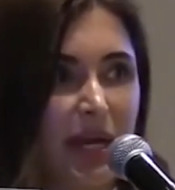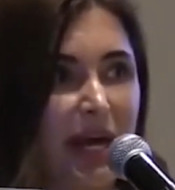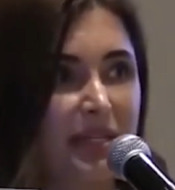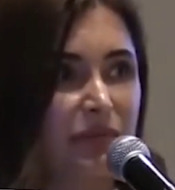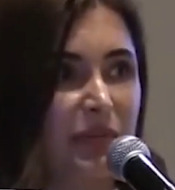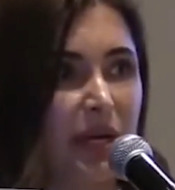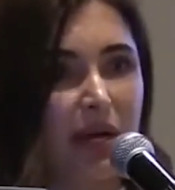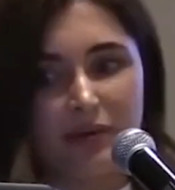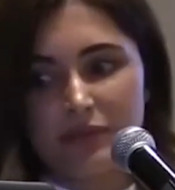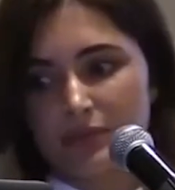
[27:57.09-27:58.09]
as we
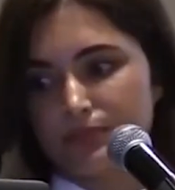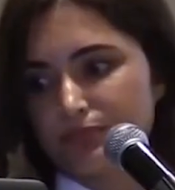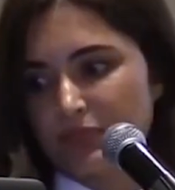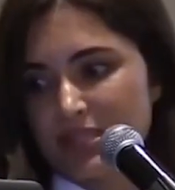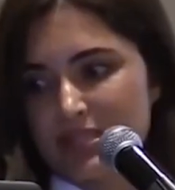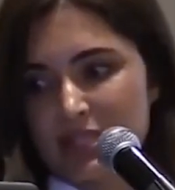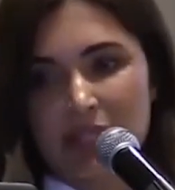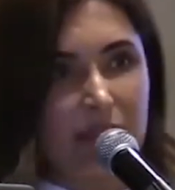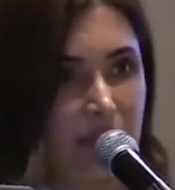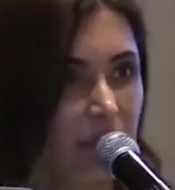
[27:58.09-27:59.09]
have
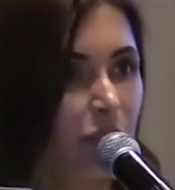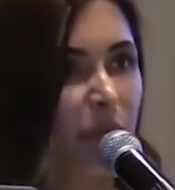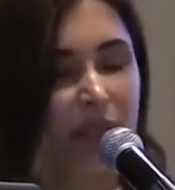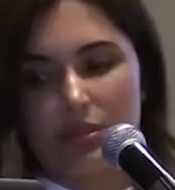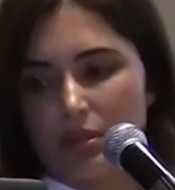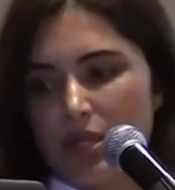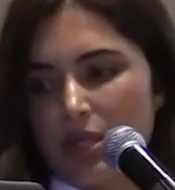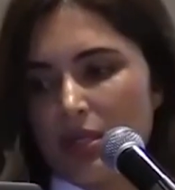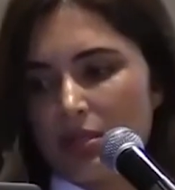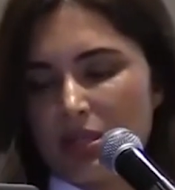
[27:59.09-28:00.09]
seen
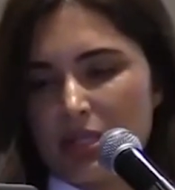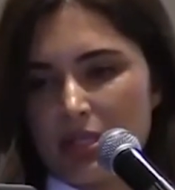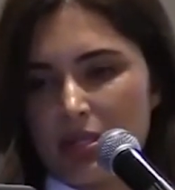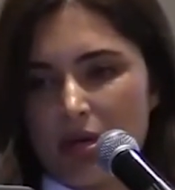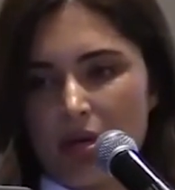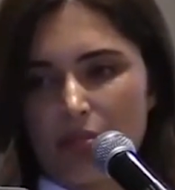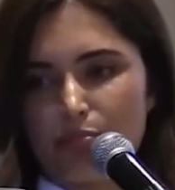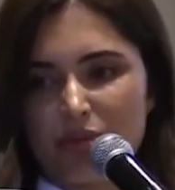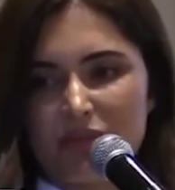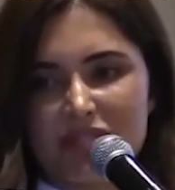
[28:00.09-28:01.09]
with the
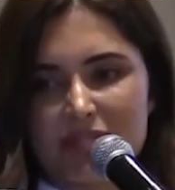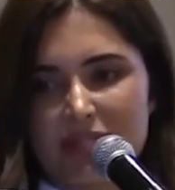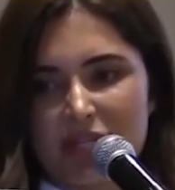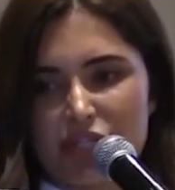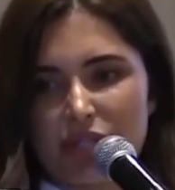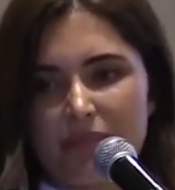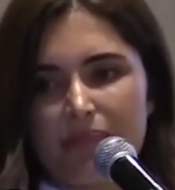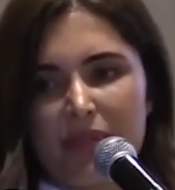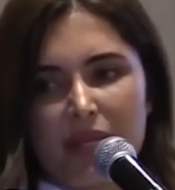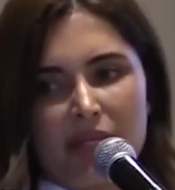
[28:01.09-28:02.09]
previous discussion.